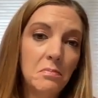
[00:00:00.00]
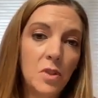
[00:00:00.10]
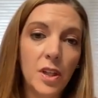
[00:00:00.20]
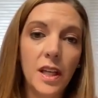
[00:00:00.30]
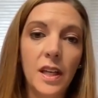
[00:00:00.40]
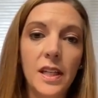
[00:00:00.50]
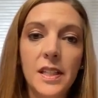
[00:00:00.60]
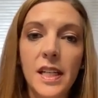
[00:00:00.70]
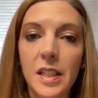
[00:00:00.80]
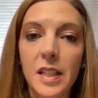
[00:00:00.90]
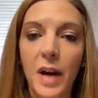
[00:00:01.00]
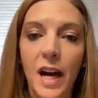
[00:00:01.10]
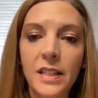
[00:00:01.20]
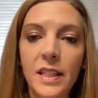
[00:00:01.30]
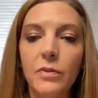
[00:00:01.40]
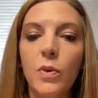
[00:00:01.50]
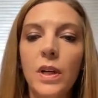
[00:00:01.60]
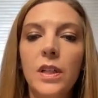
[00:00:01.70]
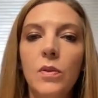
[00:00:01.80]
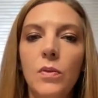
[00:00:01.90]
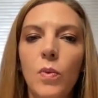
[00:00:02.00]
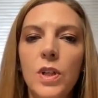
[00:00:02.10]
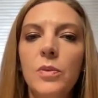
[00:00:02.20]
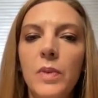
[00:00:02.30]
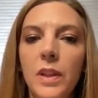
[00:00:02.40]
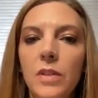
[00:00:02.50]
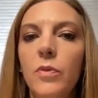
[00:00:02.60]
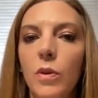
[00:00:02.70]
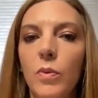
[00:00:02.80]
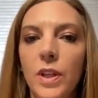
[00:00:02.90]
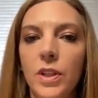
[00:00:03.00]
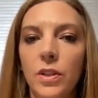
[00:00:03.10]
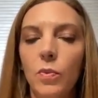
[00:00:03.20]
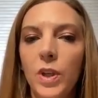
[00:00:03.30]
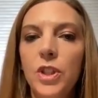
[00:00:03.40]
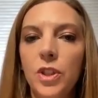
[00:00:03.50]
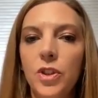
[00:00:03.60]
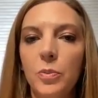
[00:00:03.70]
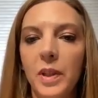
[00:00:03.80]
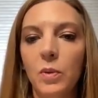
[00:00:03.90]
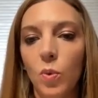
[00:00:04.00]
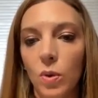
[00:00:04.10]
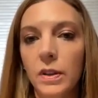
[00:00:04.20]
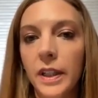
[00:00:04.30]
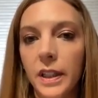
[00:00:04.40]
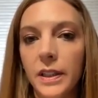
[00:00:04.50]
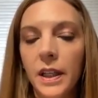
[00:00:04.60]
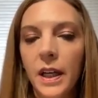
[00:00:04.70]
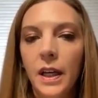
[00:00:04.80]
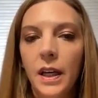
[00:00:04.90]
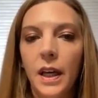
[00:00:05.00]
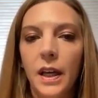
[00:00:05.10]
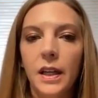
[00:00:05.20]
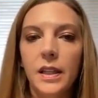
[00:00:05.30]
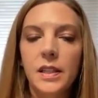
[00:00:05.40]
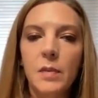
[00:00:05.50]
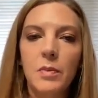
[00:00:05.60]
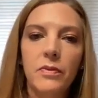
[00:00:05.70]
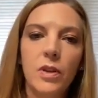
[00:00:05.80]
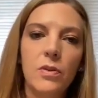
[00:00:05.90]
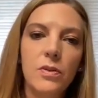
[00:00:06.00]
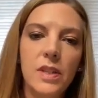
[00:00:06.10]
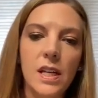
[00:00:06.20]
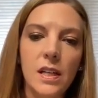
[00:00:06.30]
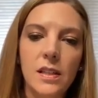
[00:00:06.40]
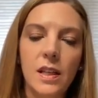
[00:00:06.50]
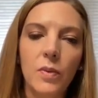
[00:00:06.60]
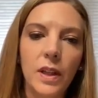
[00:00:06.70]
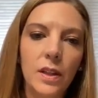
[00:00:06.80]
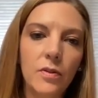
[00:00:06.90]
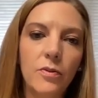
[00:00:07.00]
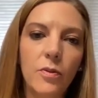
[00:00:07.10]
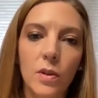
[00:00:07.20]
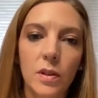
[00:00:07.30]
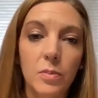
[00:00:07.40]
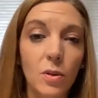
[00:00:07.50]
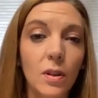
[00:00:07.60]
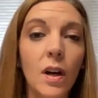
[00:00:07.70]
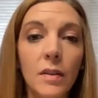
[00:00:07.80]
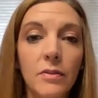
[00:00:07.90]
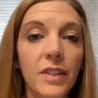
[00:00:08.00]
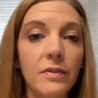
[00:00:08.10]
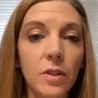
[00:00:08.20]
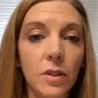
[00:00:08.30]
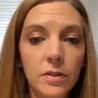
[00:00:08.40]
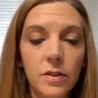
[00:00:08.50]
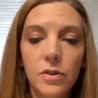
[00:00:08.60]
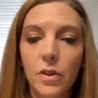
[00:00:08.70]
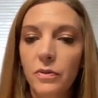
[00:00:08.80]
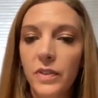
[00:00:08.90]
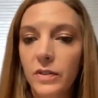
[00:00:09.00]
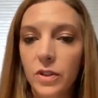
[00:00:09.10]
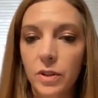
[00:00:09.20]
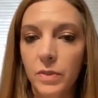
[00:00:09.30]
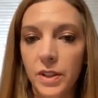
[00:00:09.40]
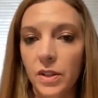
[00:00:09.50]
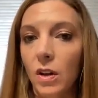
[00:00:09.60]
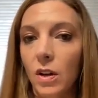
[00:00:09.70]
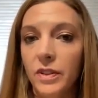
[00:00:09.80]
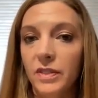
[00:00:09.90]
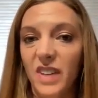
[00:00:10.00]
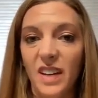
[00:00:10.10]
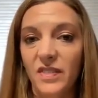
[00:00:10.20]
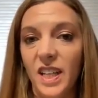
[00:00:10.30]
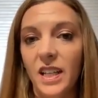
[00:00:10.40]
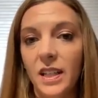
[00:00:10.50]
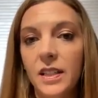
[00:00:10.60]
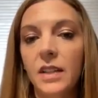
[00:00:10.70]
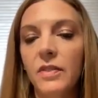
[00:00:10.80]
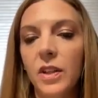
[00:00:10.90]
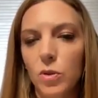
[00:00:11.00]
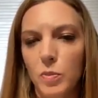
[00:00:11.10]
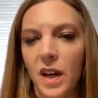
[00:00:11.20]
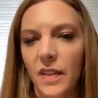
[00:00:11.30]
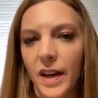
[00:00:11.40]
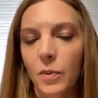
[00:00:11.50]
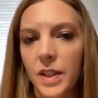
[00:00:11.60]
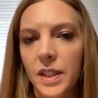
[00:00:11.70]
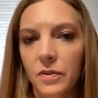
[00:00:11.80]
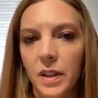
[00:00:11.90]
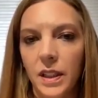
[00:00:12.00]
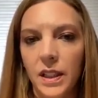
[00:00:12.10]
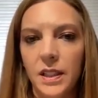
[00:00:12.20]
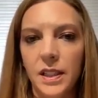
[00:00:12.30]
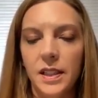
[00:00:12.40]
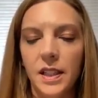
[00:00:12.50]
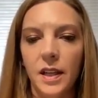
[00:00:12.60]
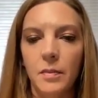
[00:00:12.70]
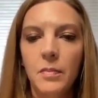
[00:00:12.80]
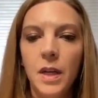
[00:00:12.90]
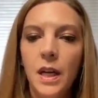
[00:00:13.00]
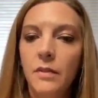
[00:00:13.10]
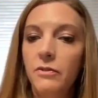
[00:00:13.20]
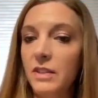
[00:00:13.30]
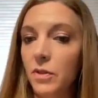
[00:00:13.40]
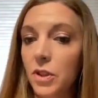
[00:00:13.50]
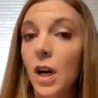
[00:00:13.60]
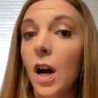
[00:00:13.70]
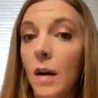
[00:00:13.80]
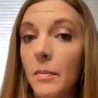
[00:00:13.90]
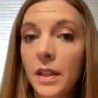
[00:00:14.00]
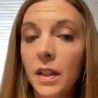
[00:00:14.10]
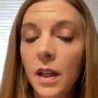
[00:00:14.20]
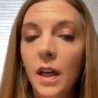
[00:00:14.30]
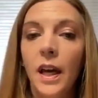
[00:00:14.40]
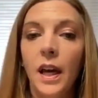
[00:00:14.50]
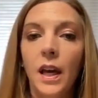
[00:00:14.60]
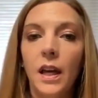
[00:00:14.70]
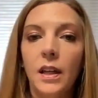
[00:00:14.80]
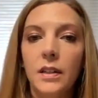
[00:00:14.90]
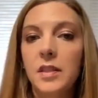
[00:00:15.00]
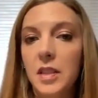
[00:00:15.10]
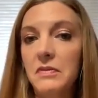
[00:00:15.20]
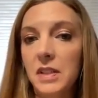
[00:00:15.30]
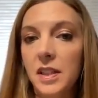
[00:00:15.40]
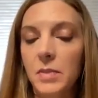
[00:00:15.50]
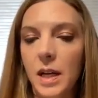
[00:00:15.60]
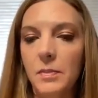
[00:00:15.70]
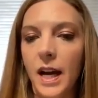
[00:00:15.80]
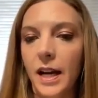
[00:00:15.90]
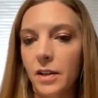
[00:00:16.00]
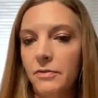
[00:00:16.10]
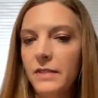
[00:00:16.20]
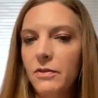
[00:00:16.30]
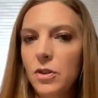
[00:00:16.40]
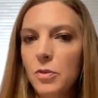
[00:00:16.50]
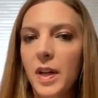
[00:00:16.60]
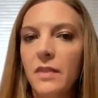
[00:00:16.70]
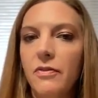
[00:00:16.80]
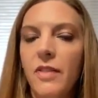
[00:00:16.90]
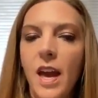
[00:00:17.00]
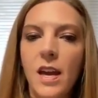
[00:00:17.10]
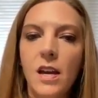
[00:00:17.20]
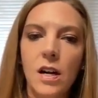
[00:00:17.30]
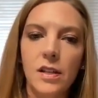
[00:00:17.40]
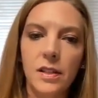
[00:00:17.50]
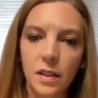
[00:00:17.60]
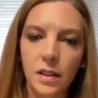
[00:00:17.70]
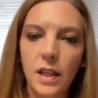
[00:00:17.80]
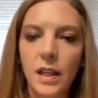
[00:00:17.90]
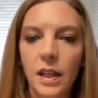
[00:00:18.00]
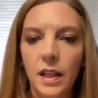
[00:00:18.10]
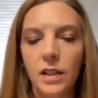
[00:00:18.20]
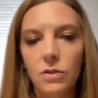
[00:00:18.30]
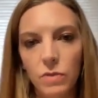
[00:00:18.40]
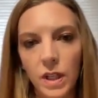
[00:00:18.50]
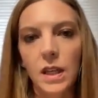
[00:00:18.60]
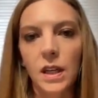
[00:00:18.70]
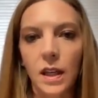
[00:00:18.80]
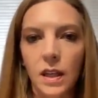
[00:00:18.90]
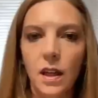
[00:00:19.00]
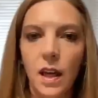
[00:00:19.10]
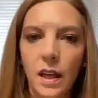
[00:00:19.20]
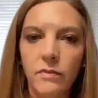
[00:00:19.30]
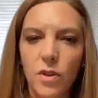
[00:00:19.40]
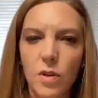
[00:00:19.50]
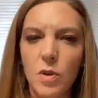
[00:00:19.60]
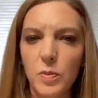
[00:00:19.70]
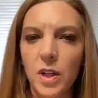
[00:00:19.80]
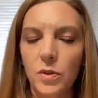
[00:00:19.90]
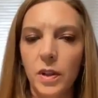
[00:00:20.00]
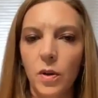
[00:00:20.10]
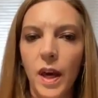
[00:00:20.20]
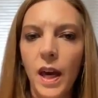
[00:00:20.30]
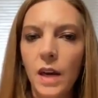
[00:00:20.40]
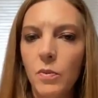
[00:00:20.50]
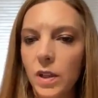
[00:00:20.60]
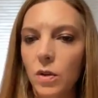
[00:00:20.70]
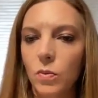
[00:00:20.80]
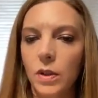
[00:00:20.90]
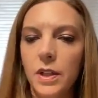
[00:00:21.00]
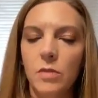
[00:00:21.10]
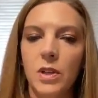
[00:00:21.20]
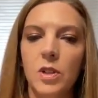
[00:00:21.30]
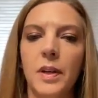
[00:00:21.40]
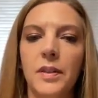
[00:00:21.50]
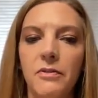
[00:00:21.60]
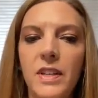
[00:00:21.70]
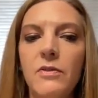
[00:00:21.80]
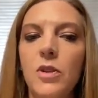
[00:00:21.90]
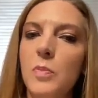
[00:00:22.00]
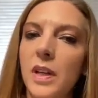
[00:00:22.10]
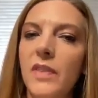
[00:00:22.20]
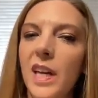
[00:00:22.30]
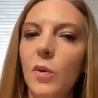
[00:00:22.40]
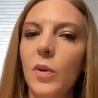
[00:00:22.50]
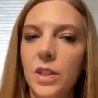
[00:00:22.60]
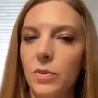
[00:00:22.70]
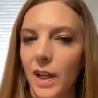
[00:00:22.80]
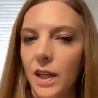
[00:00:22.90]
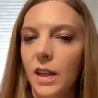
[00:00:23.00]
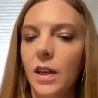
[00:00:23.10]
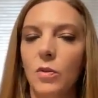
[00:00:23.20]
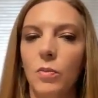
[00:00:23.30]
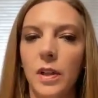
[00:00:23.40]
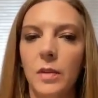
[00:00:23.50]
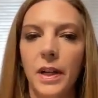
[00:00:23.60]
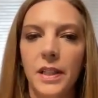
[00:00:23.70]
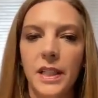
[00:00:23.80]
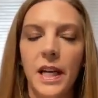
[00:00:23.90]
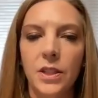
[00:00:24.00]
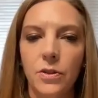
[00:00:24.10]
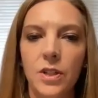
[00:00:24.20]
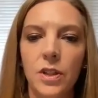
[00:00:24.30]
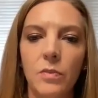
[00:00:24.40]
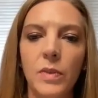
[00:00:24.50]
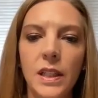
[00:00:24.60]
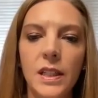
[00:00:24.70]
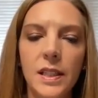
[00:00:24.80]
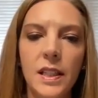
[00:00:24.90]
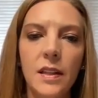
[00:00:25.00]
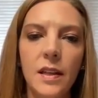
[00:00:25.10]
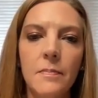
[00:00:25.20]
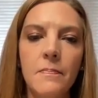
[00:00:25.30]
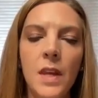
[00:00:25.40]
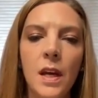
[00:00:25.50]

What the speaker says: your kid has tested positive. What should we look for? When should you be worried? And some of those things that we look for, prolonged fevers. So fever should resolve in 5 days. And if it goes beyond that, we definitely need to see them. Fever's common, and even sometimes higher fevers. But if they are still eating and drinking and for the most part doing okay, we don't worry so much about the fevers. But if they quit drinking and you're worried about dehydration, we need to see them.